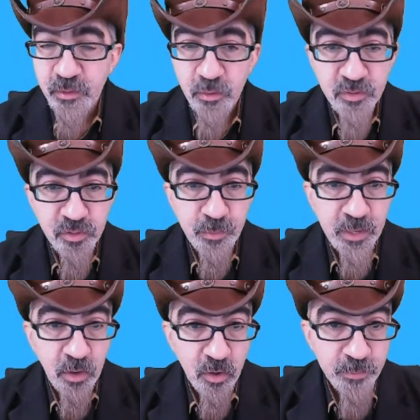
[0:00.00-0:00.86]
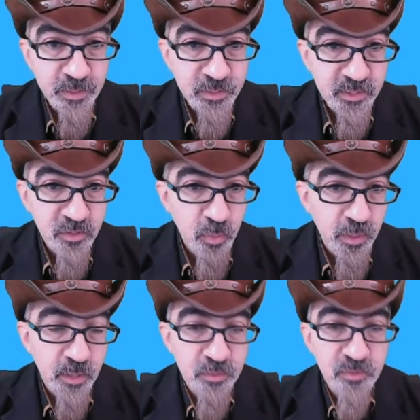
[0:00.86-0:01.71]
close to my heart because it's
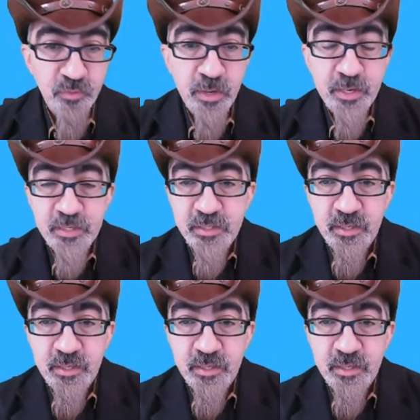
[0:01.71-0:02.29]
where I was raised